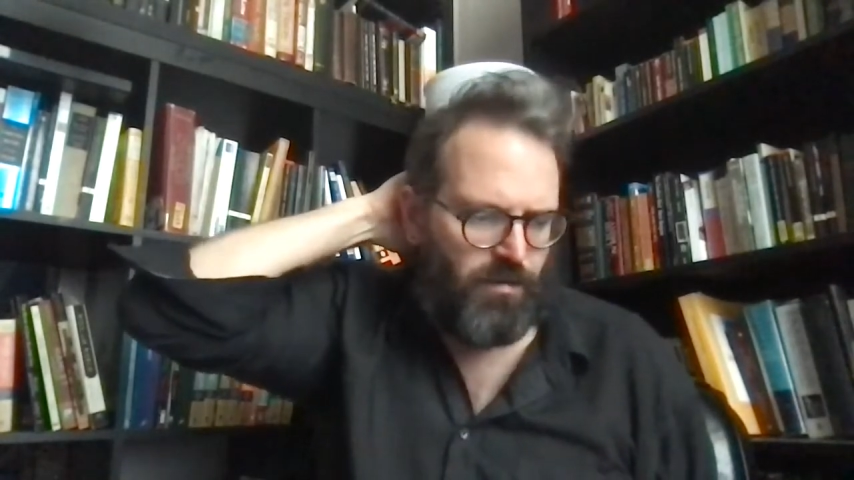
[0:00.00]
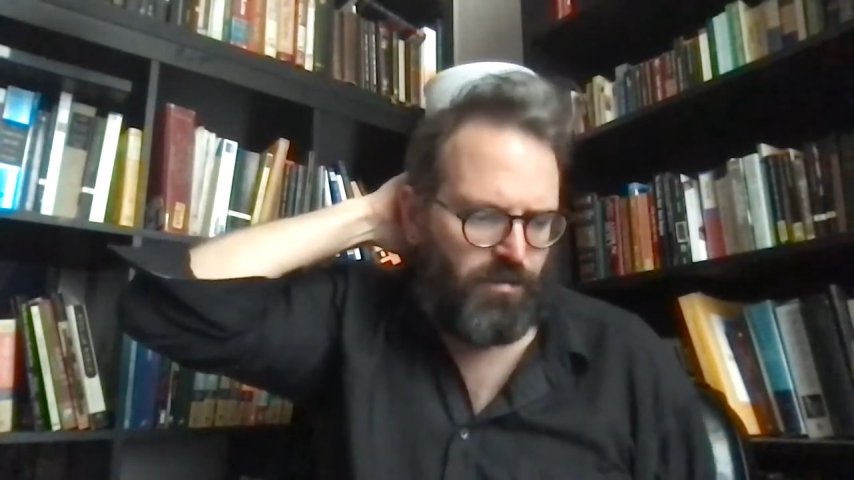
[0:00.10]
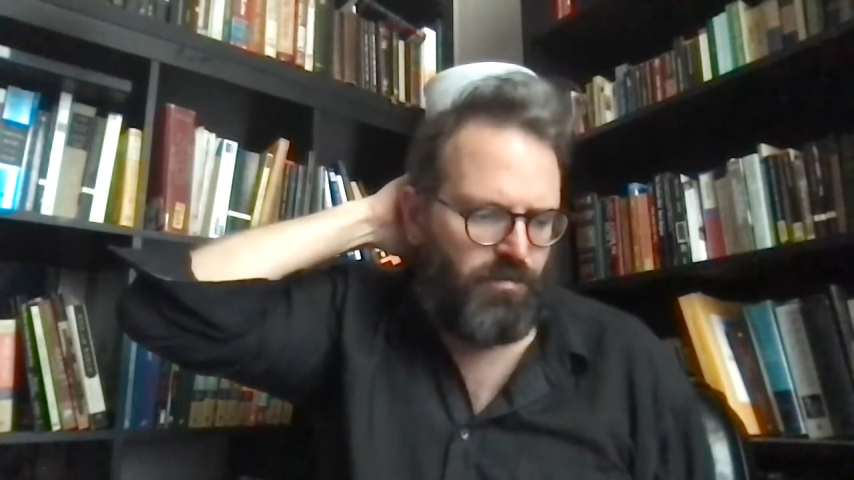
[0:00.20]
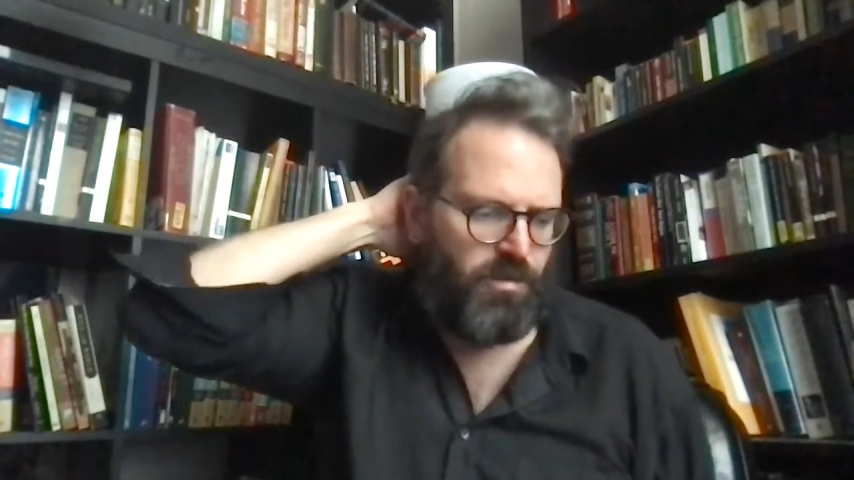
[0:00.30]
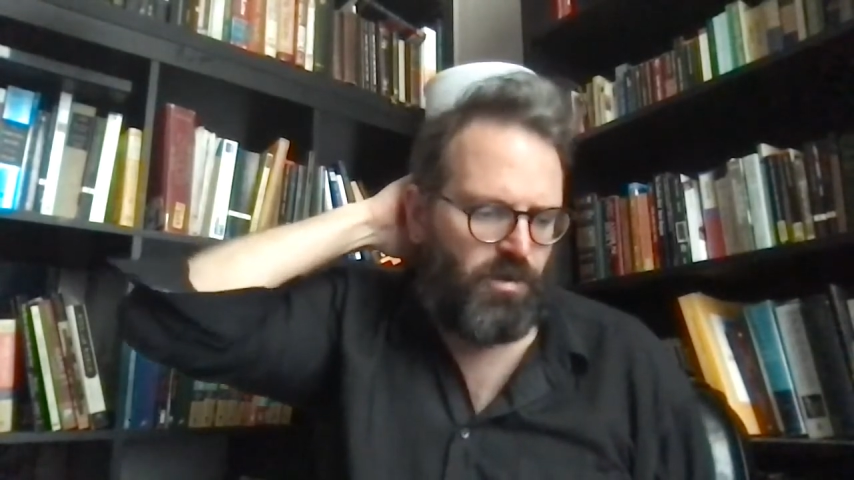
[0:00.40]

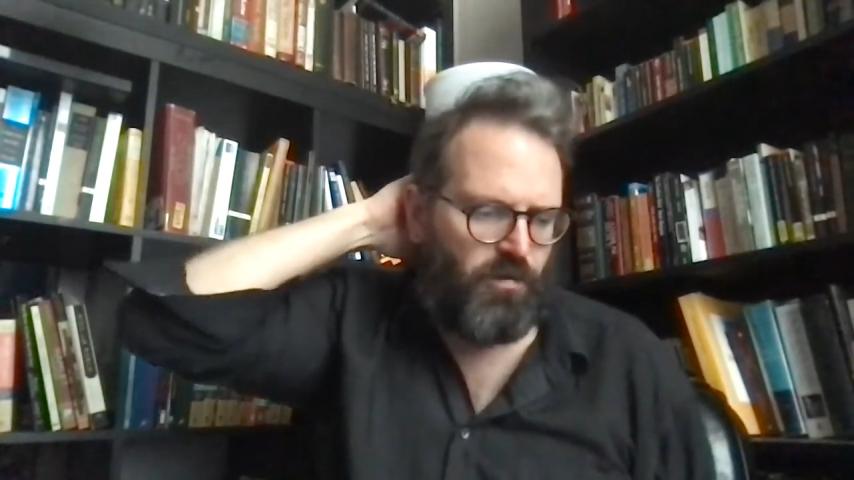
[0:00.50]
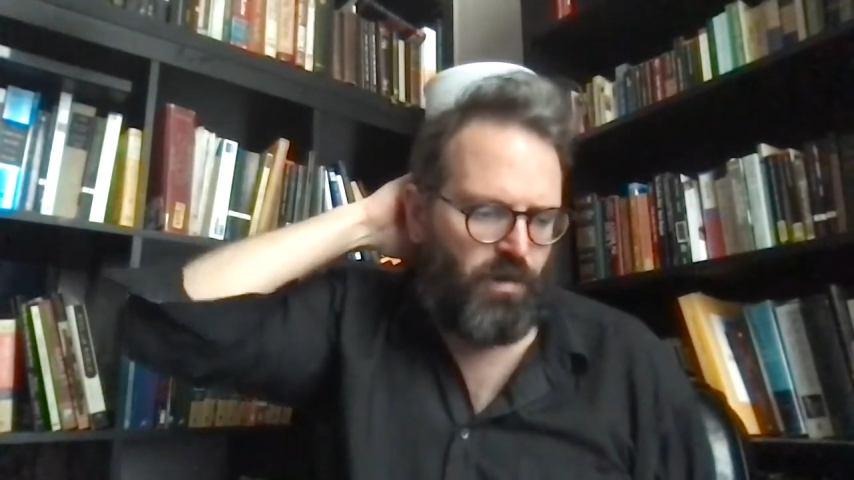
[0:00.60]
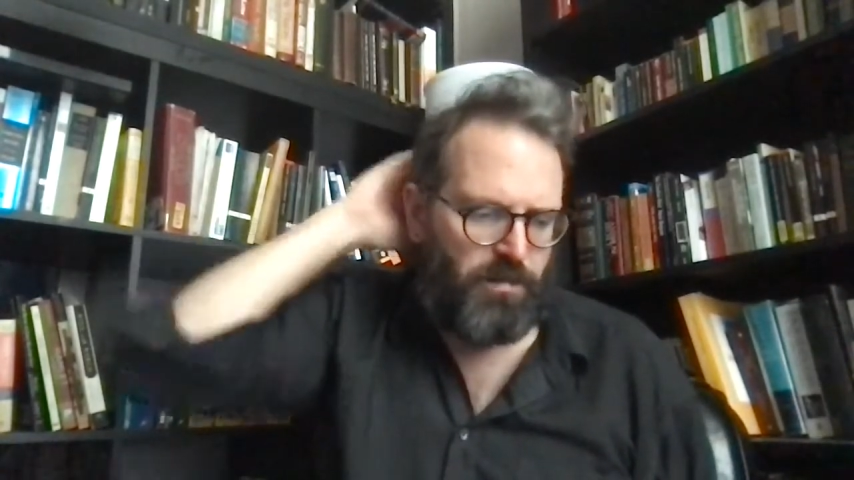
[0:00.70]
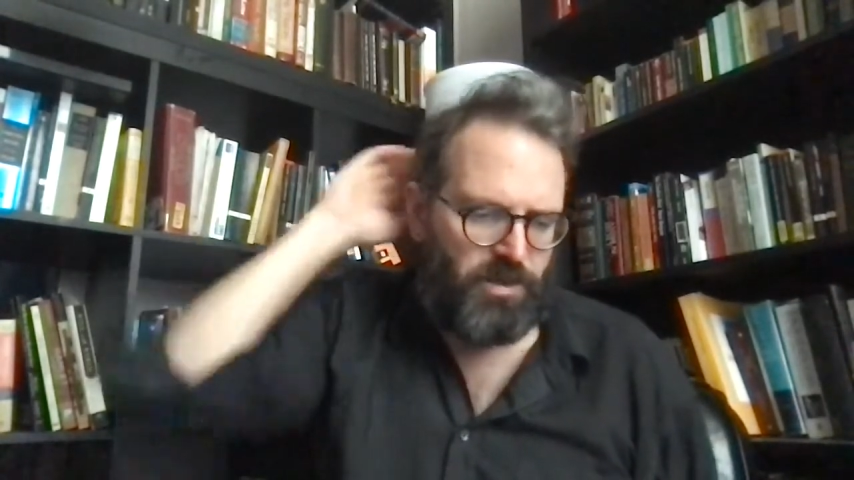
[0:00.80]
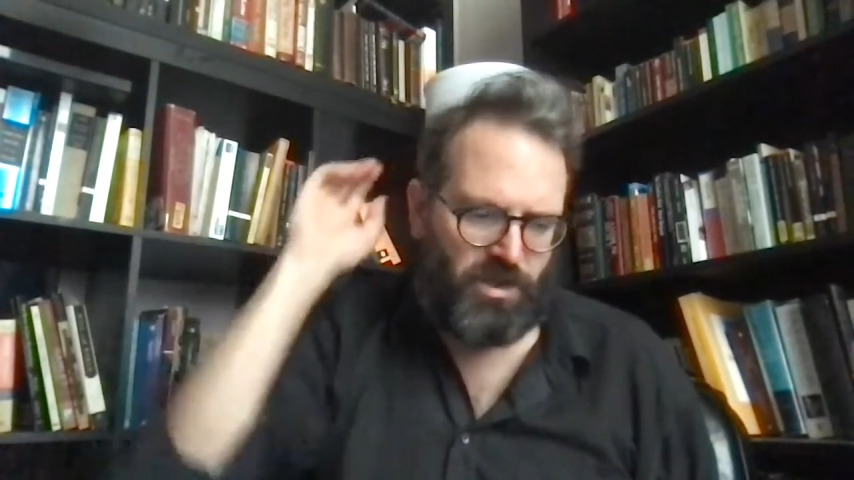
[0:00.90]
through the
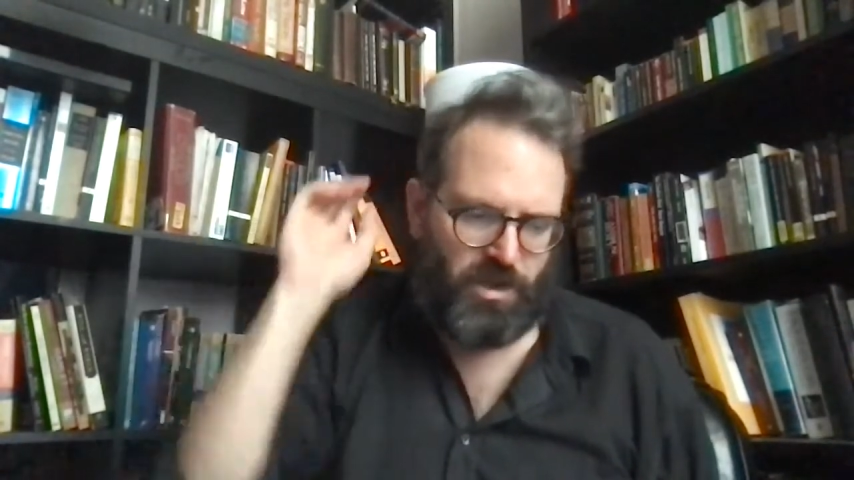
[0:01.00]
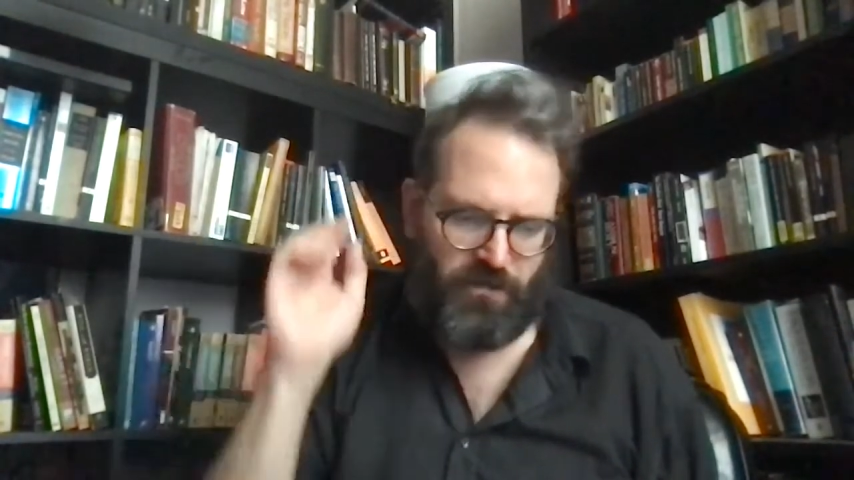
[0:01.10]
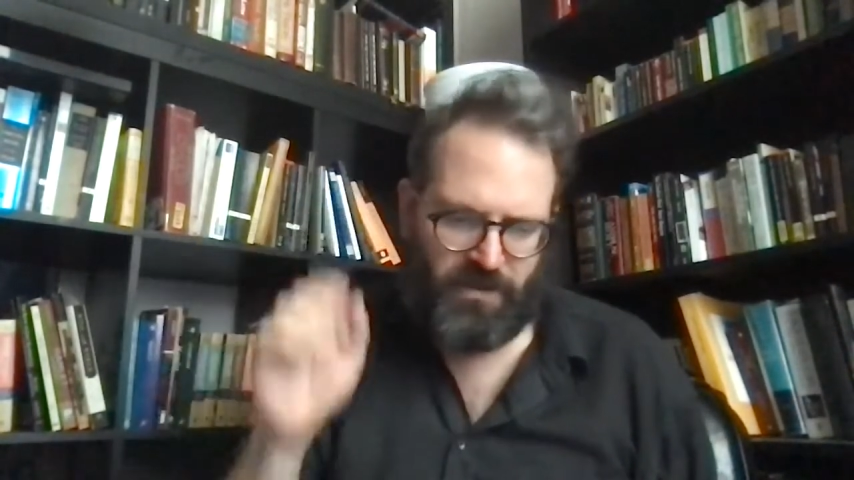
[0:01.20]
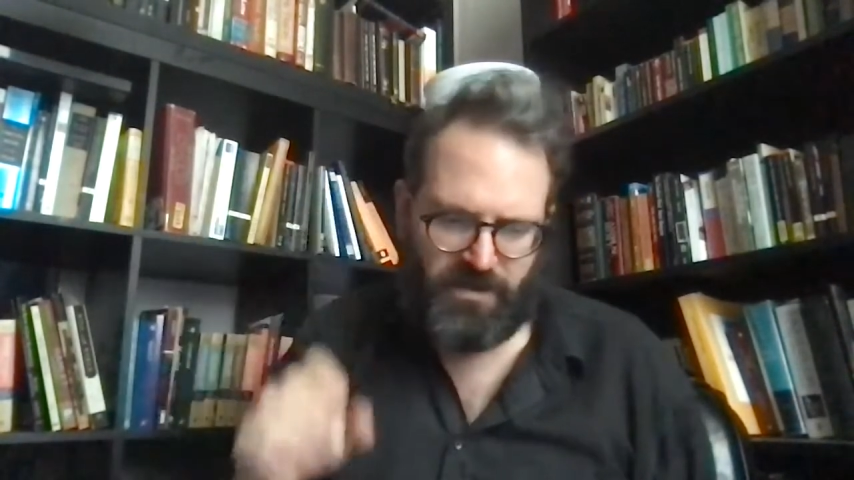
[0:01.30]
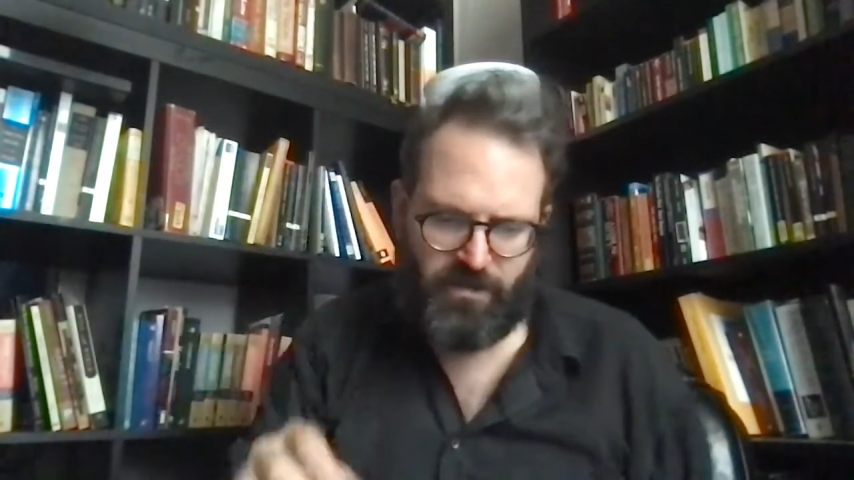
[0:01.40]
corruption
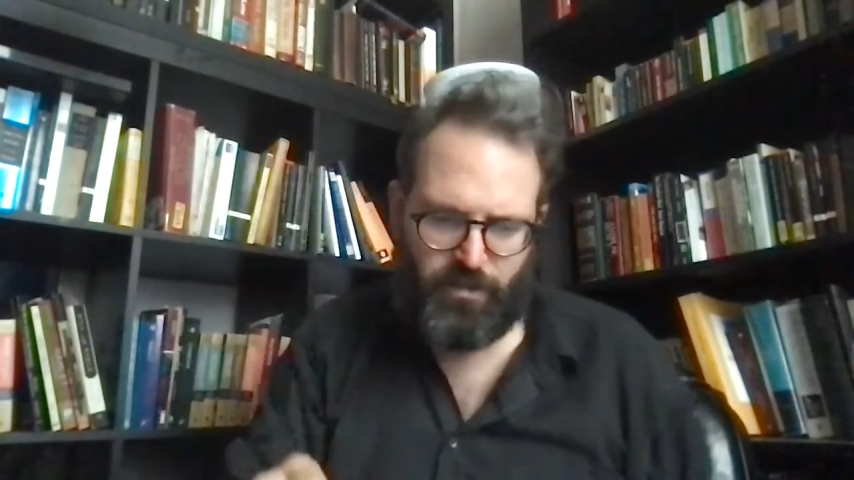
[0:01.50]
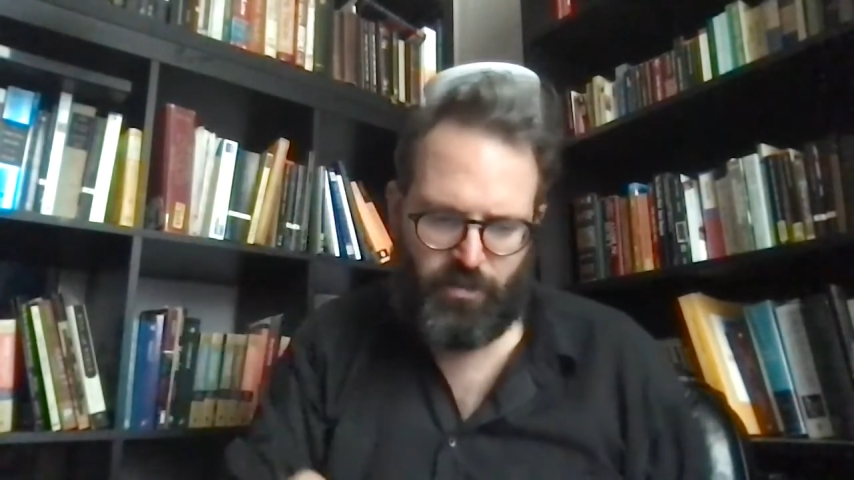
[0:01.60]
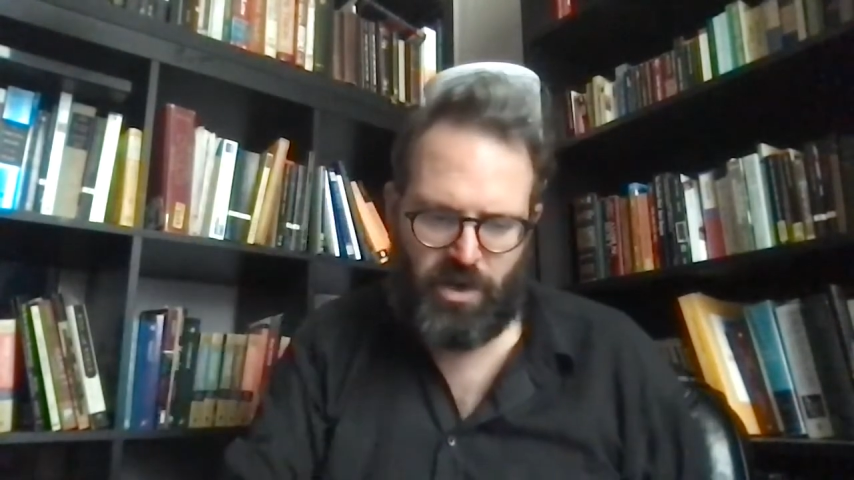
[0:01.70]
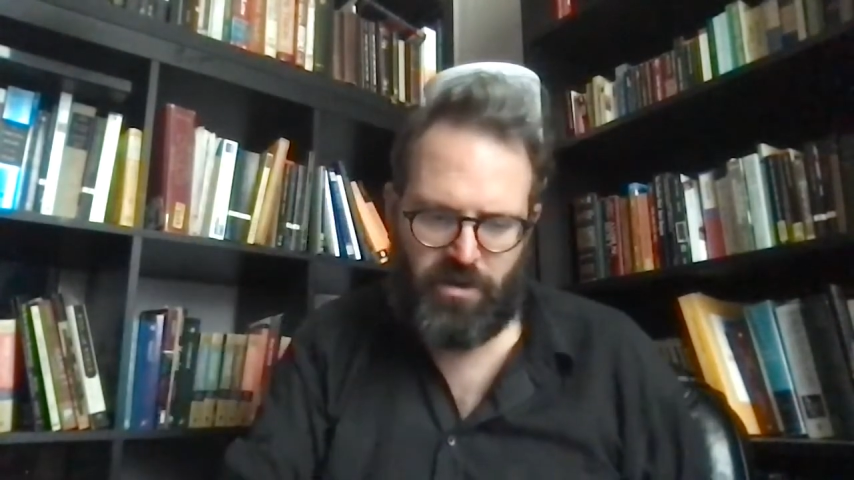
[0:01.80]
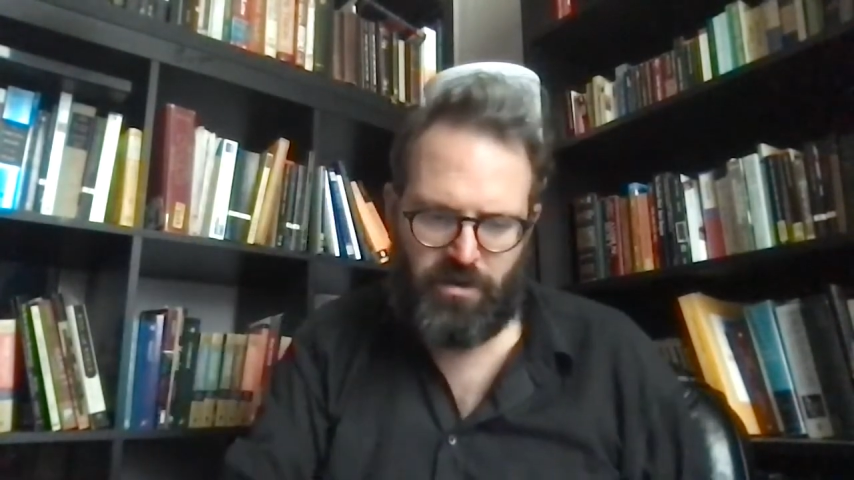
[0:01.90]
of his
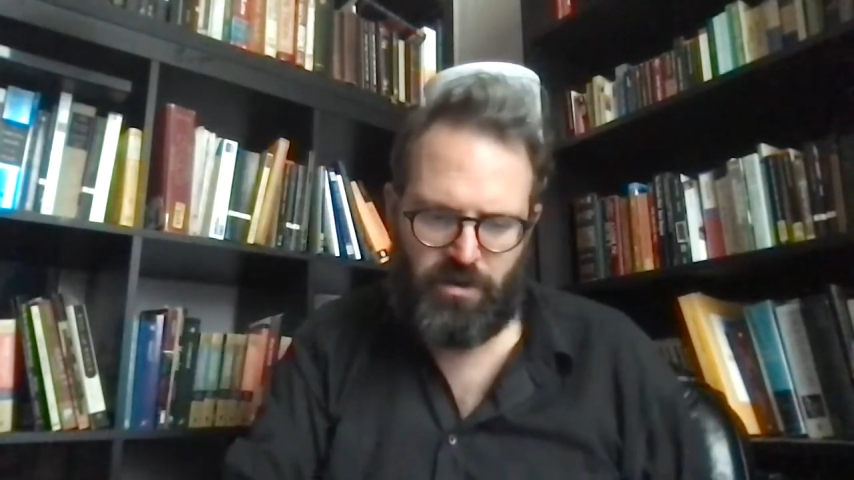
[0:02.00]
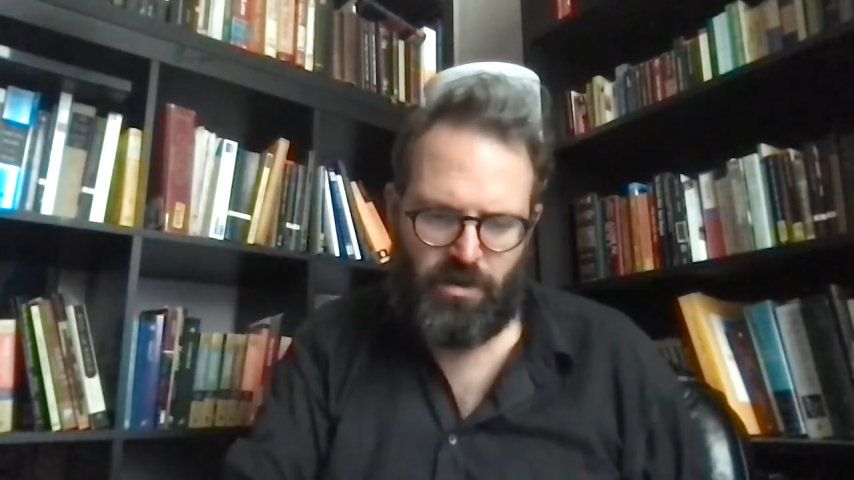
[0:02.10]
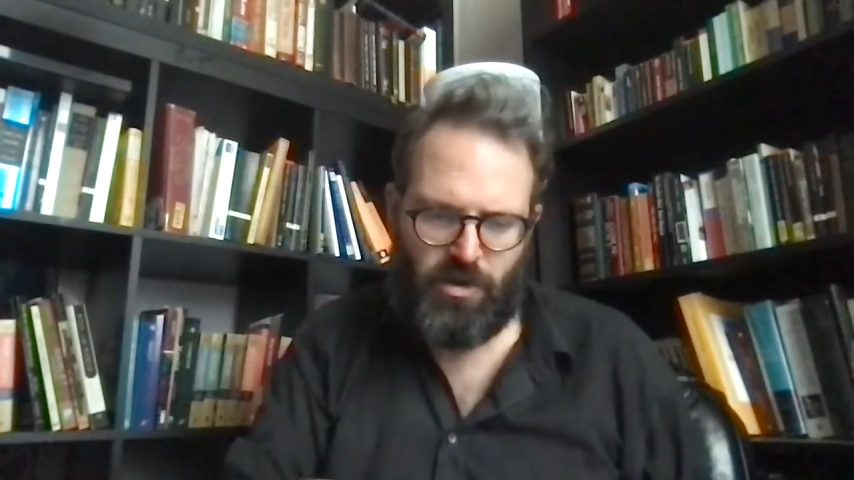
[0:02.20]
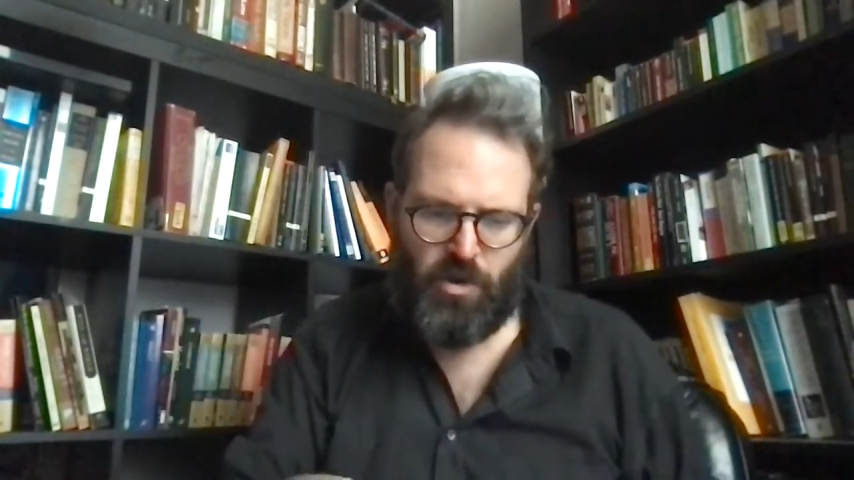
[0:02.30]
brother,